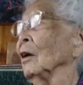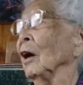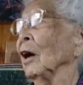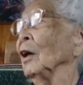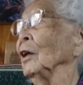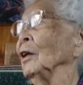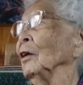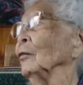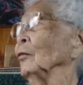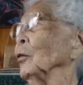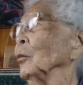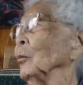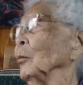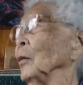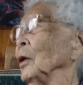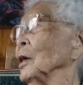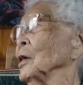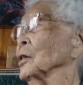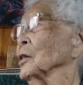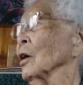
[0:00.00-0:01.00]
I never
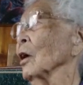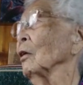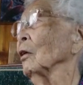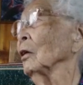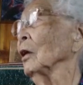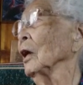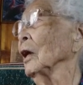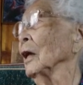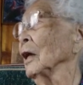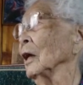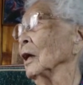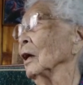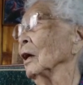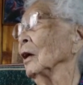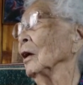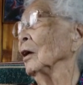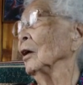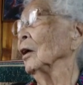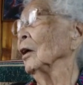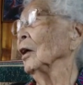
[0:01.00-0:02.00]
miss hardly,
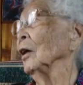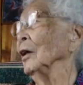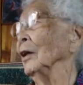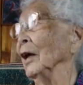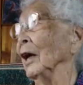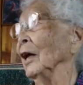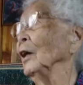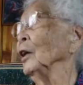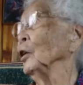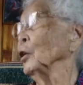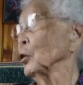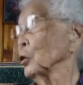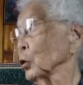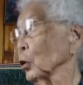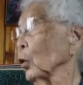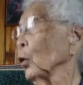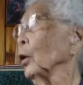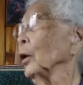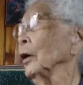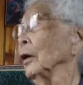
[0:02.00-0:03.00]
and I
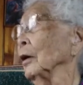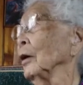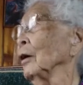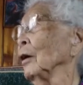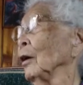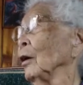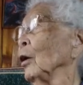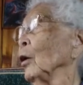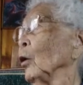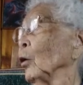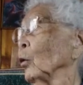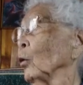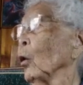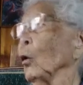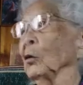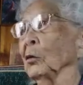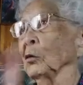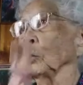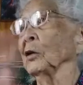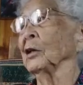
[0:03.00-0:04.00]
enjoy
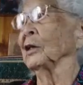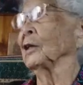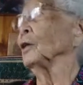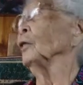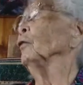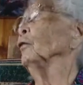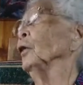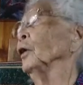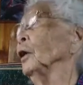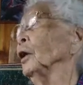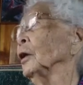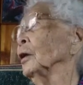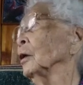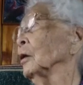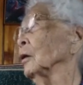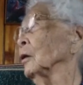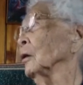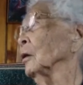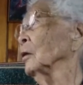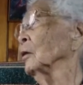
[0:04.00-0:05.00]
going to different
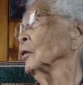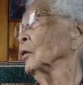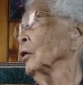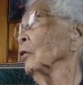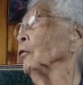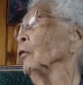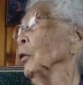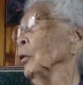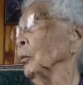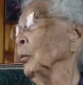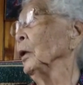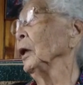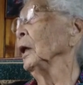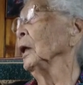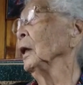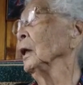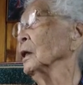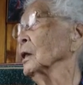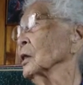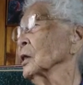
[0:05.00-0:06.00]

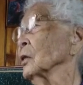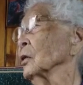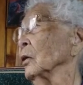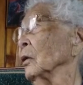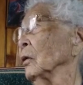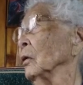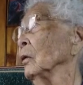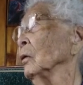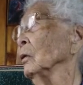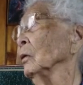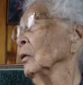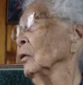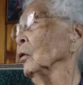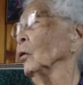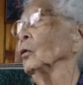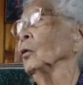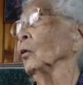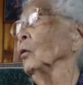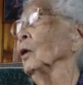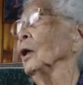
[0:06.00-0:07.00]
meetings,
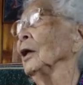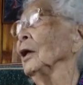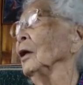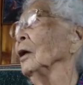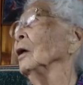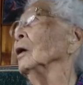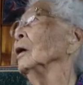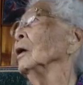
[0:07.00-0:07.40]
not only